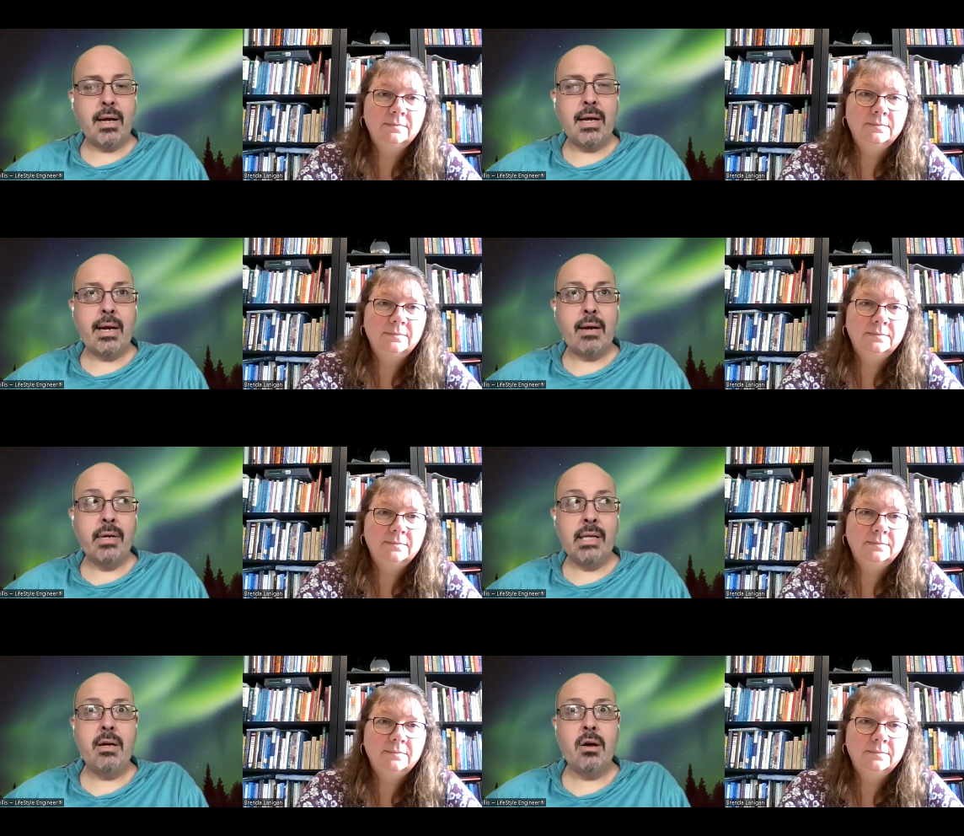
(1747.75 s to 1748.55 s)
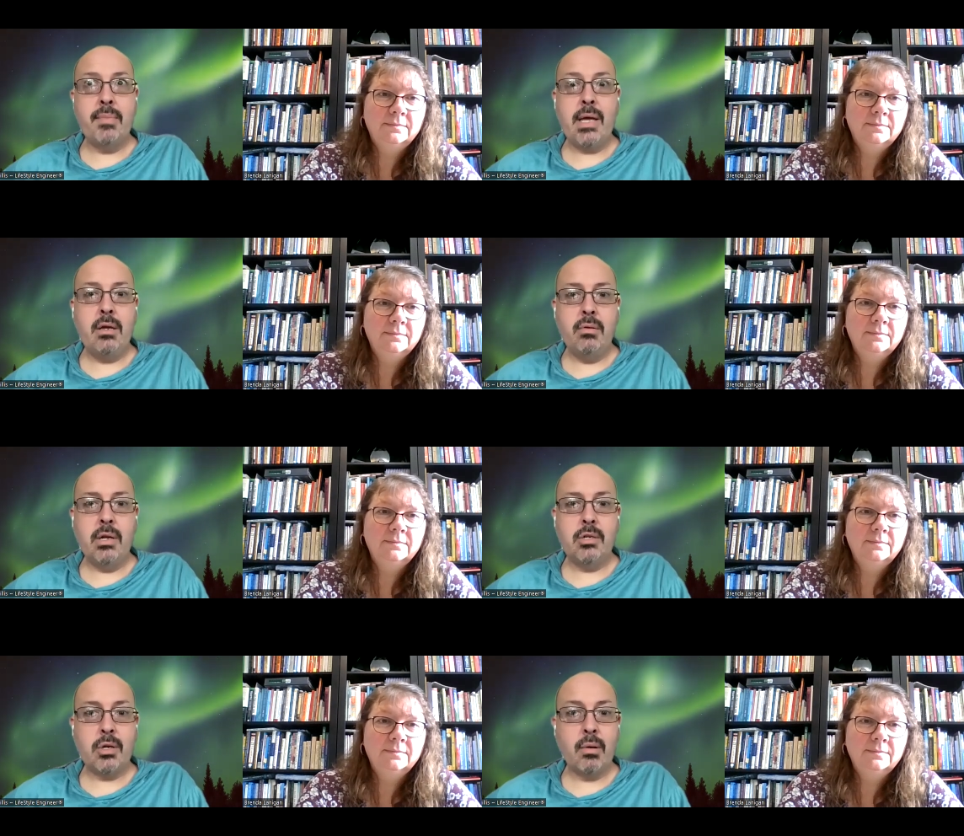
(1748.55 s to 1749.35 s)
Speaker 1: And I really hope that you
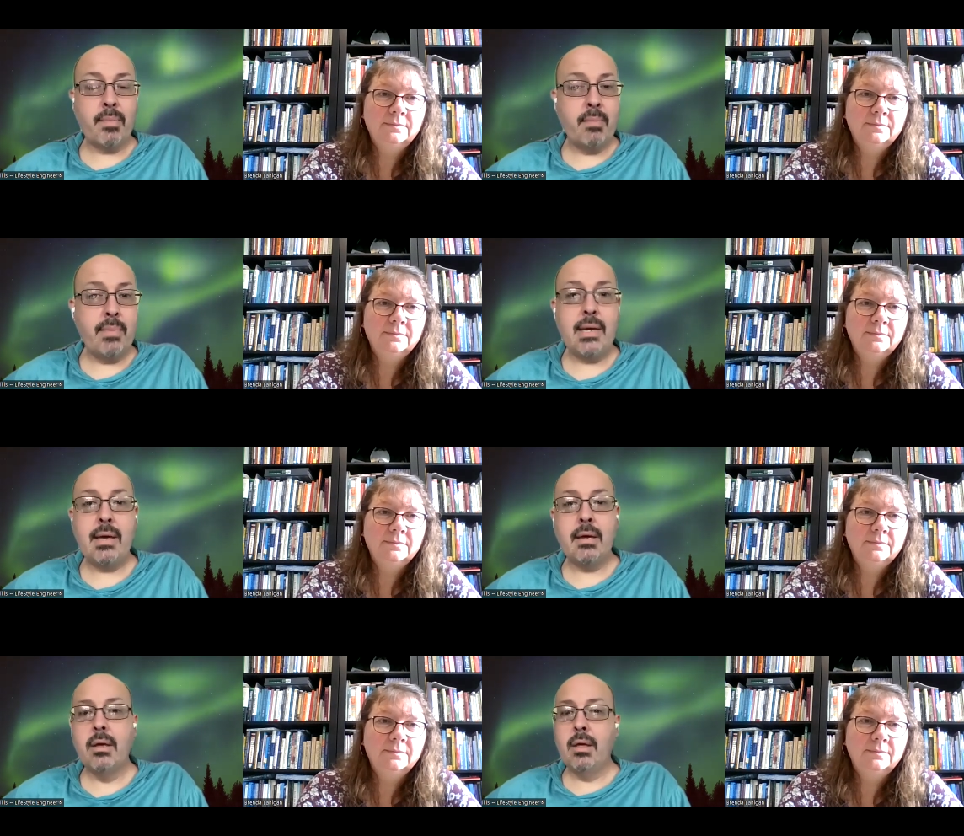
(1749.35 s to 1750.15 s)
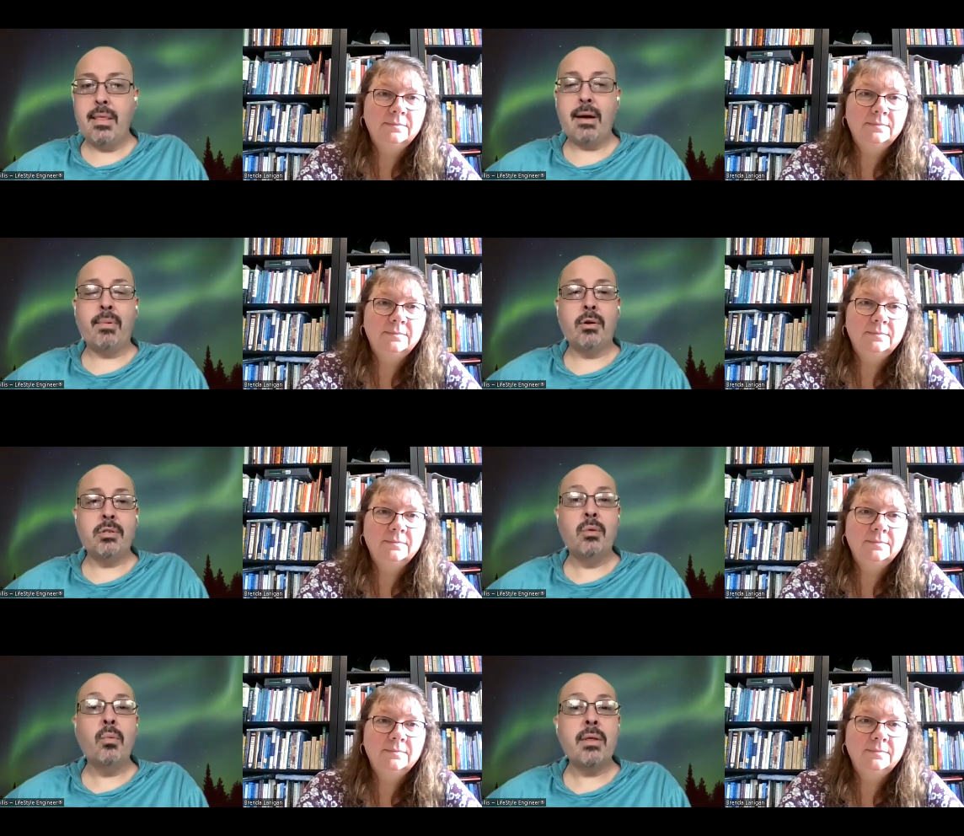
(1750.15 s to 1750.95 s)
can show up and be that
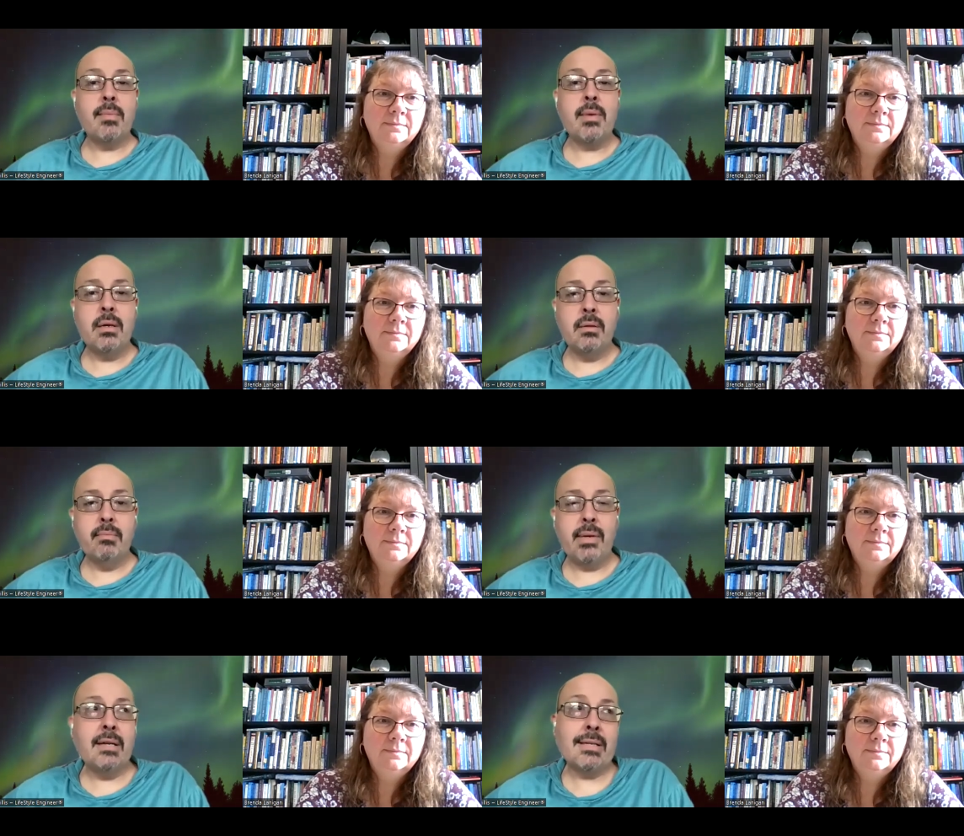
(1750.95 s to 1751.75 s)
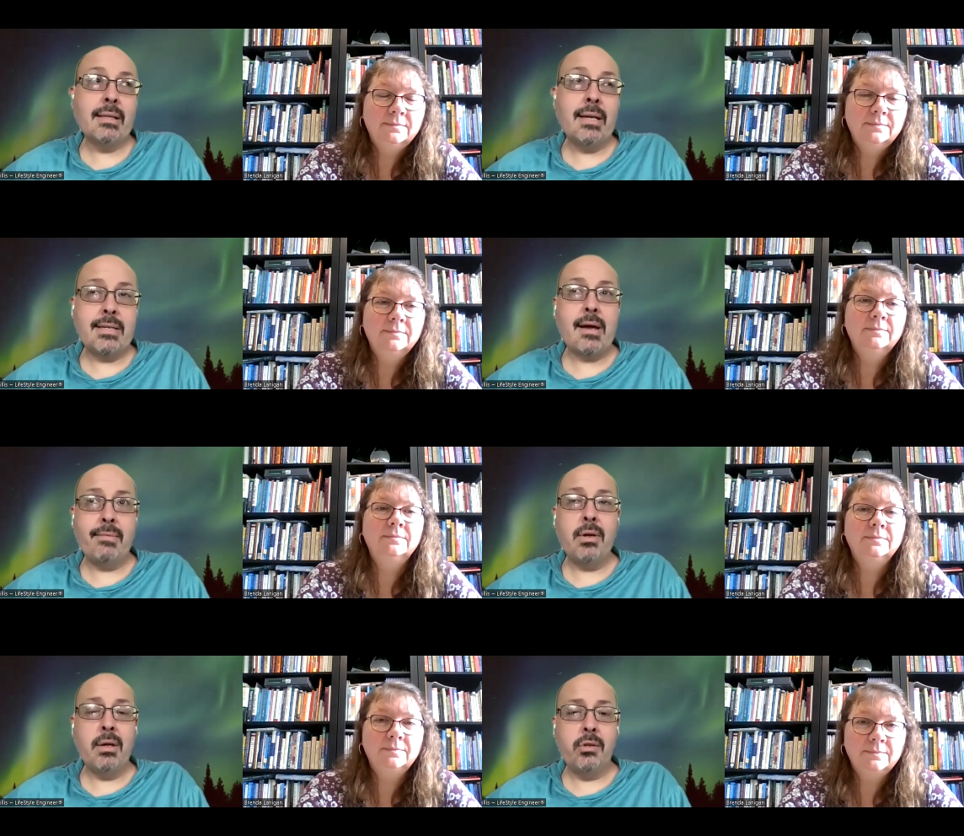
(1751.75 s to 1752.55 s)
person with me because I'd like to have
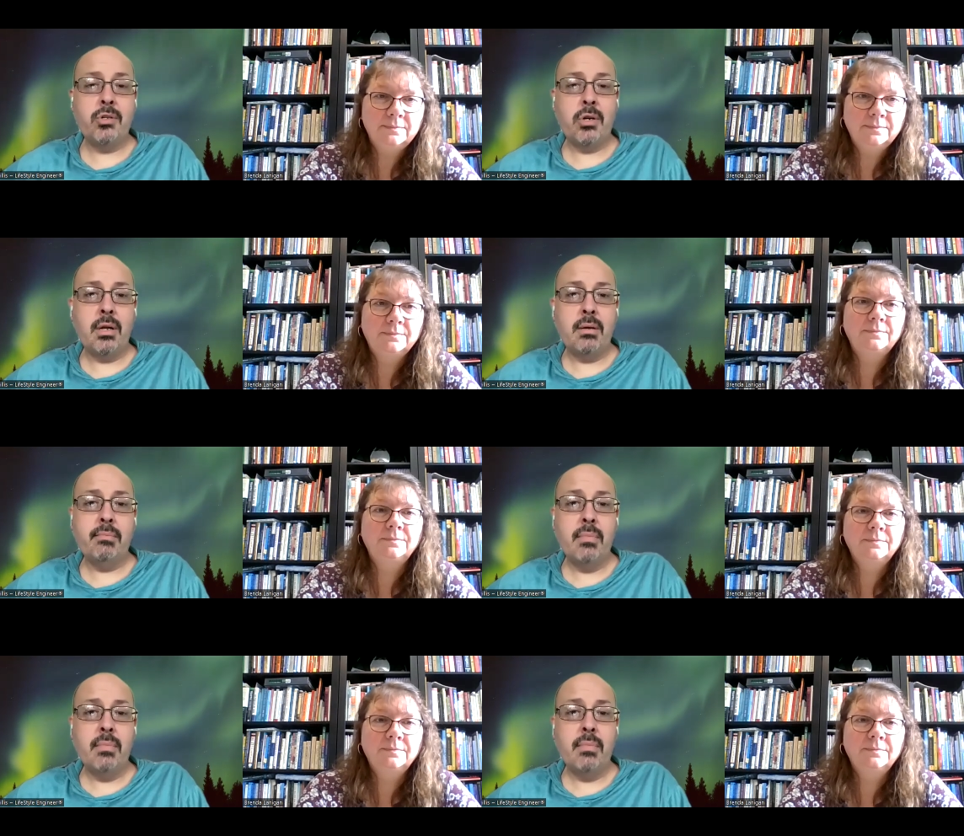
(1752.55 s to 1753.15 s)
you on the journey.